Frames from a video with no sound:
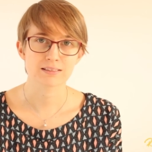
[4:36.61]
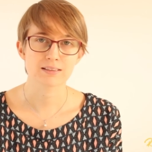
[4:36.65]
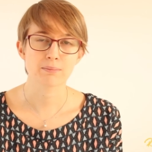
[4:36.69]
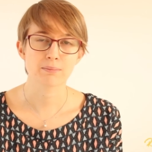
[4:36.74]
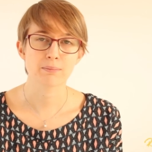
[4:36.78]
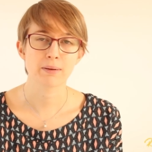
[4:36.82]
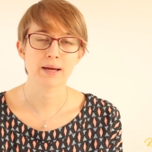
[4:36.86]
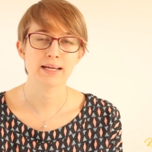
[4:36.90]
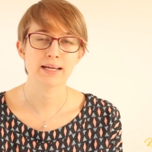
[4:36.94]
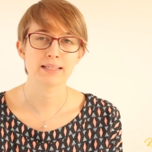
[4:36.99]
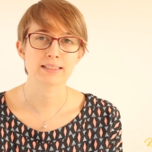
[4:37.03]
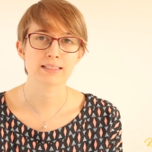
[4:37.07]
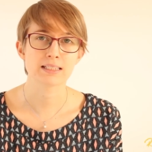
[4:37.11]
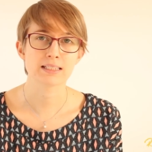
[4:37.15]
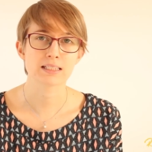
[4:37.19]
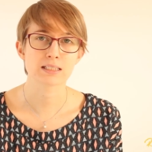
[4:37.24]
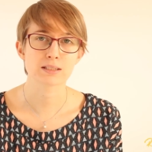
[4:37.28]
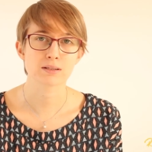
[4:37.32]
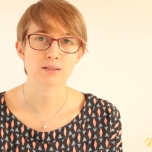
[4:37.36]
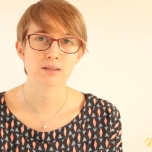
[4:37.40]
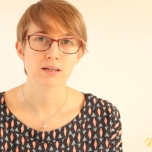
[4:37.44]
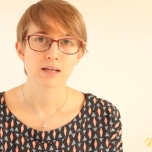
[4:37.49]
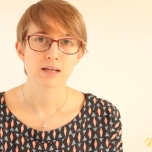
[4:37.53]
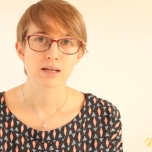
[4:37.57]
The pace
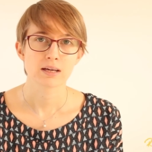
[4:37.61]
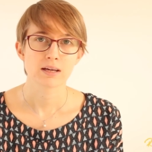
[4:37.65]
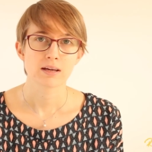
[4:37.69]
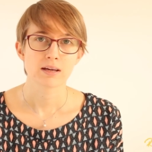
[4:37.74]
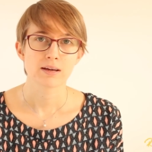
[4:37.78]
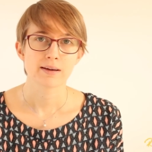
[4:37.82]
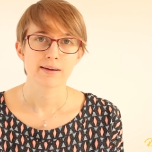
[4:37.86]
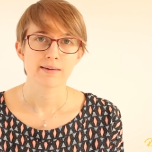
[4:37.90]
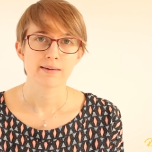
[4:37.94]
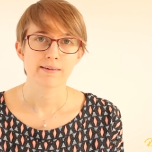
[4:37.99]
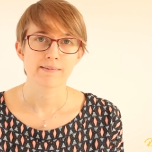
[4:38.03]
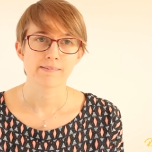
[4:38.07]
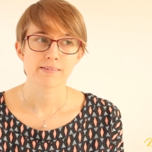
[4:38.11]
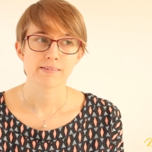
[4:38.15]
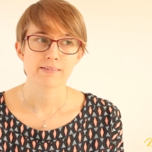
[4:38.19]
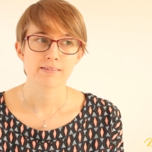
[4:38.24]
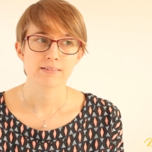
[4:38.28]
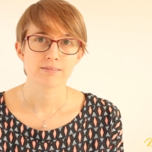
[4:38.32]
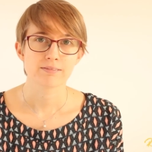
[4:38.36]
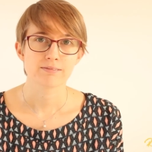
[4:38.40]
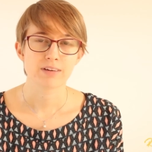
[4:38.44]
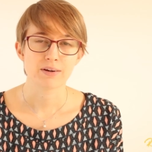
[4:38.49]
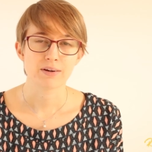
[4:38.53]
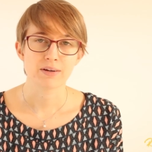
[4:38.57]
is
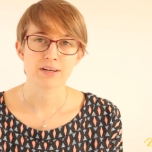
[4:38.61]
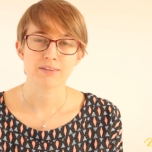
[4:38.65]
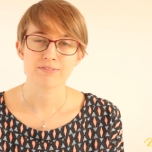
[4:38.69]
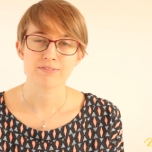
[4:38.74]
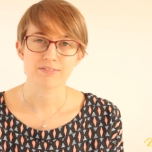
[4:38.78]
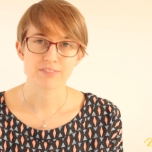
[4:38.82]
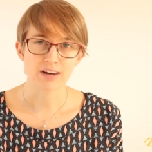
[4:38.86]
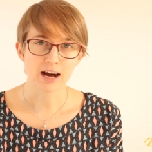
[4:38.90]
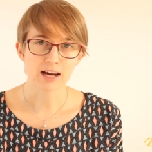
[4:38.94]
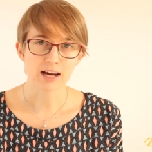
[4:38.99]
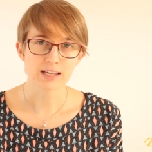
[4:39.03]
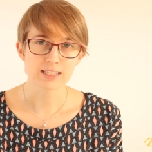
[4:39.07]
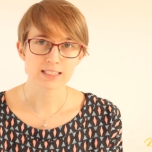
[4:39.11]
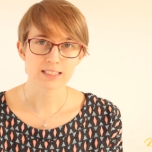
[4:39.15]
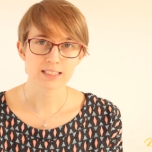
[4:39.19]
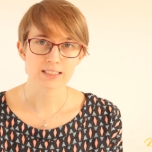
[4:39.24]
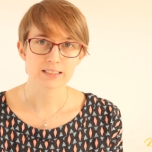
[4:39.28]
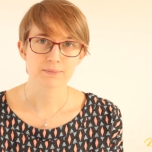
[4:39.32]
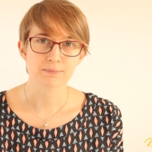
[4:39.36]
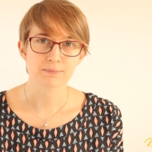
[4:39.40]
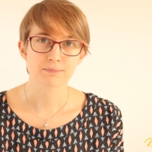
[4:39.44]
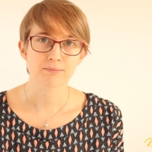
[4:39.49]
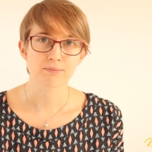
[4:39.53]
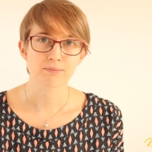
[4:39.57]
very
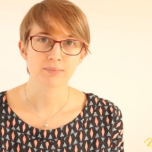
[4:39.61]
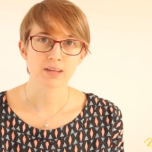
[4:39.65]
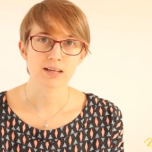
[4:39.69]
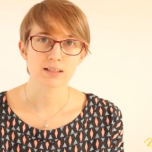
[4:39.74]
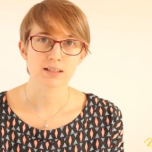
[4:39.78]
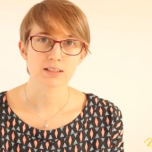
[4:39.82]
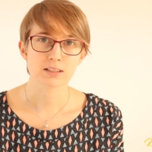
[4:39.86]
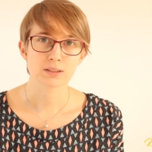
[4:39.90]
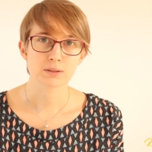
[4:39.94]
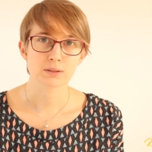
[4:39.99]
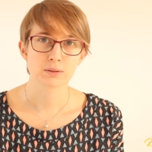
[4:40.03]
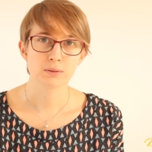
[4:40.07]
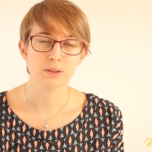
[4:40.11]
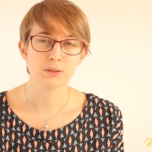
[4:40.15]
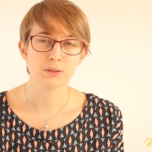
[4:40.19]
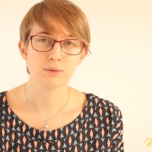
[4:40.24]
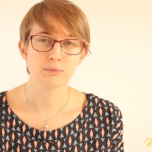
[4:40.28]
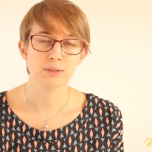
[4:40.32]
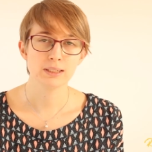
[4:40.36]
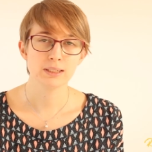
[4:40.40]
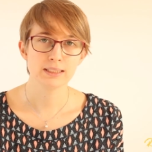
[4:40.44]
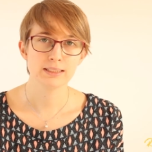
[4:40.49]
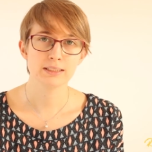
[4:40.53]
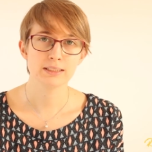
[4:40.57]
fast, so you
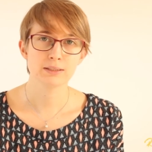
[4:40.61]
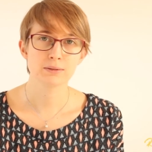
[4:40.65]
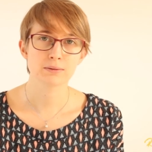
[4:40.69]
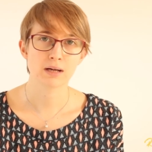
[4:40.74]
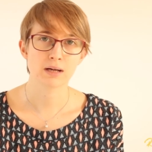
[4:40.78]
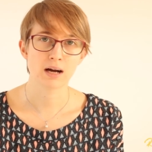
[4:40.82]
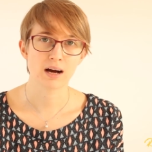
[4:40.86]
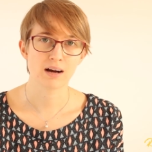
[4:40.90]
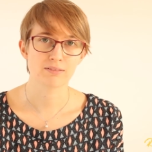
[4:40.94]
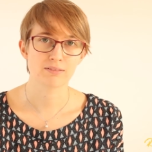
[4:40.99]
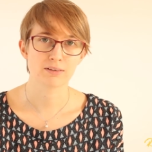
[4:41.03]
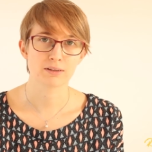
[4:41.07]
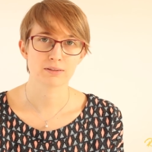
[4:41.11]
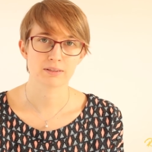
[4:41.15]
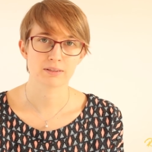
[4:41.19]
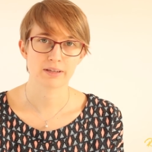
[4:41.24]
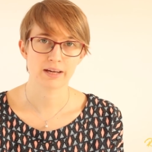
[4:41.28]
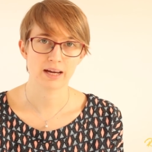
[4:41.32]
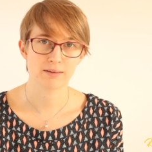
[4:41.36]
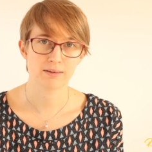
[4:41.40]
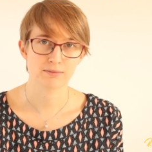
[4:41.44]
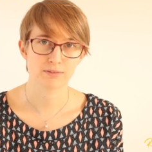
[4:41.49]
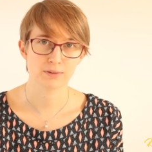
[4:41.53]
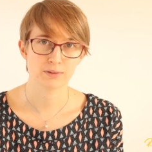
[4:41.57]
really need to carve out
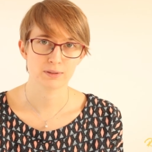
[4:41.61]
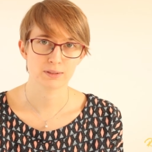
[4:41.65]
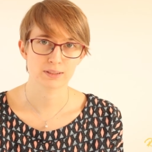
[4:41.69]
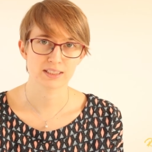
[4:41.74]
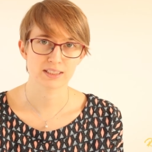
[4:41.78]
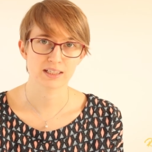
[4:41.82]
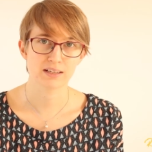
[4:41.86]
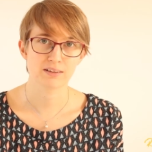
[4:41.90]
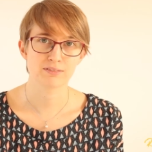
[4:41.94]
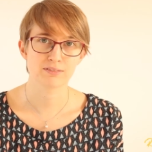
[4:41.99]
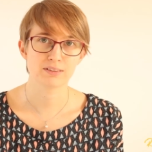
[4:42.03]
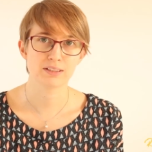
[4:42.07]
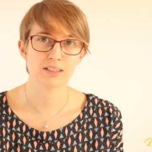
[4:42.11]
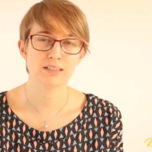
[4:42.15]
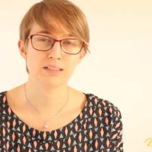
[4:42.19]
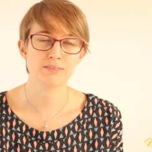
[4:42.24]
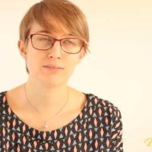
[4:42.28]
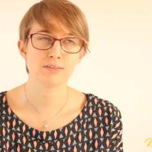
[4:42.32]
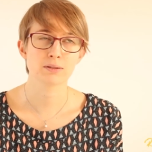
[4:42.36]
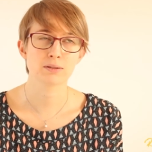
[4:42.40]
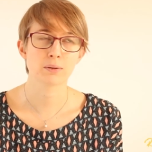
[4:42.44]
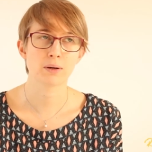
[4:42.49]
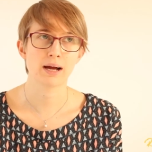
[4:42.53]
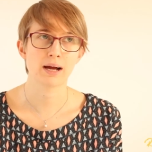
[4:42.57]
time for yourself. And
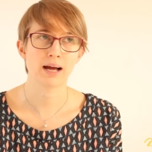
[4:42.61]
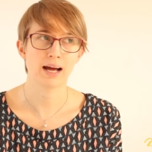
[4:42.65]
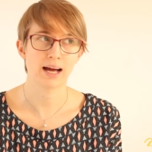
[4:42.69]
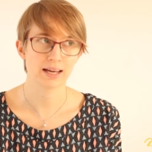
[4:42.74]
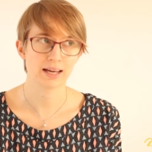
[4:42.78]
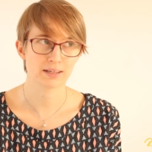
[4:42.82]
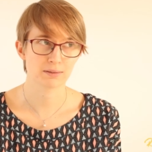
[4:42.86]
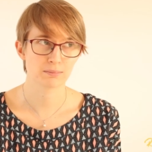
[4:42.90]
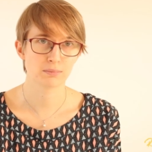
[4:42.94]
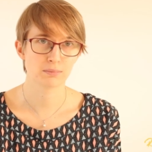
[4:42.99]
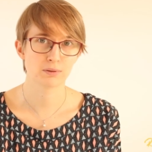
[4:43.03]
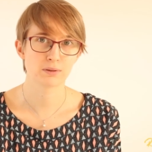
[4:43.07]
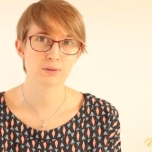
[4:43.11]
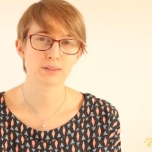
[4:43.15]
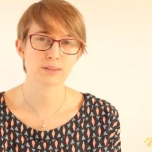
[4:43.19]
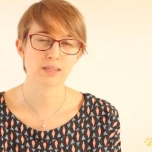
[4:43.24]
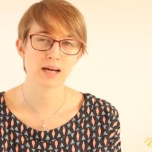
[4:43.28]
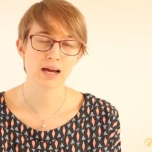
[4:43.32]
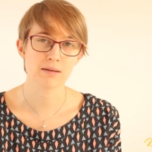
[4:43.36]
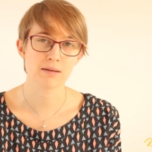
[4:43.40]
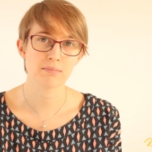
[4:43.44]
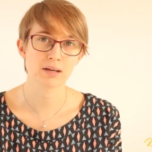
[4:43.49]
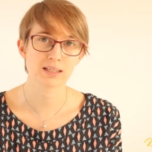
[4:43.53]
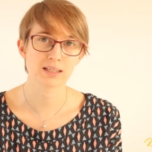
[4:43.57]
even though I had more
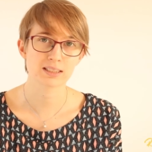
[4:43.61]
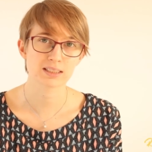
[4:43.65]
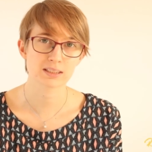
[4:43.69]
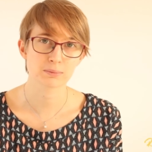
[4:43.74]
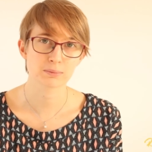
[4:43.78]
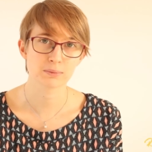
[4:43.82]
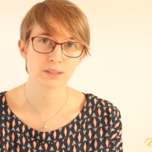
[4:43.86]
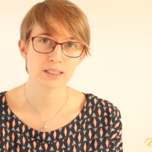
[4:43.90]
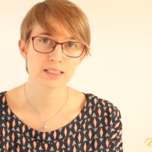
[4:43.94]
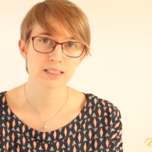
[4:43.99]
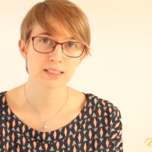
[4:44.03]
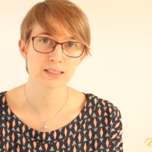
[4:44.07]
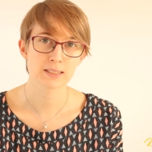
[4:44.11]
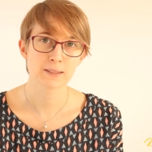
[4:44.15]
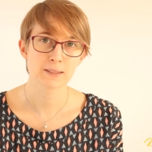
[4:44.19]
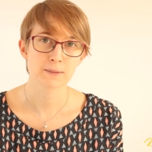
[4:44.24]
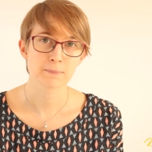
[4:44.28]
time last week,